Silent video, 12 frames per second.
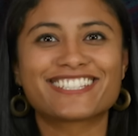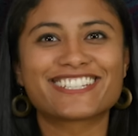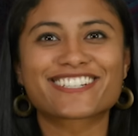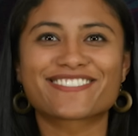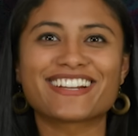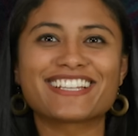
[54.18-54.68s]

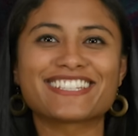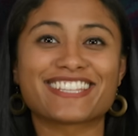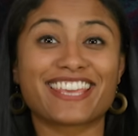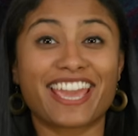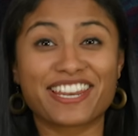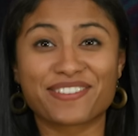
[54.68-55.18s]
Stick around to
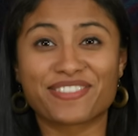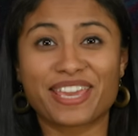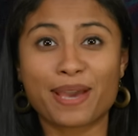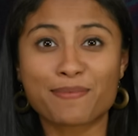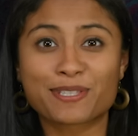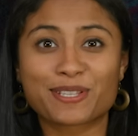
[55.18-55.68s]
the end of the
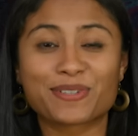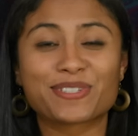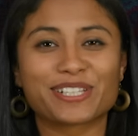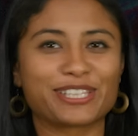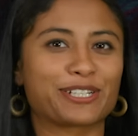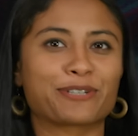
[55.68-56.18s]
episode
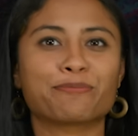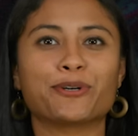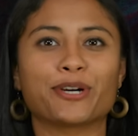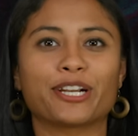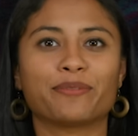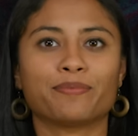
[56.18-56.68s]
to learn
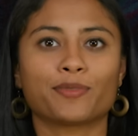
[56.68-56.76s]
more.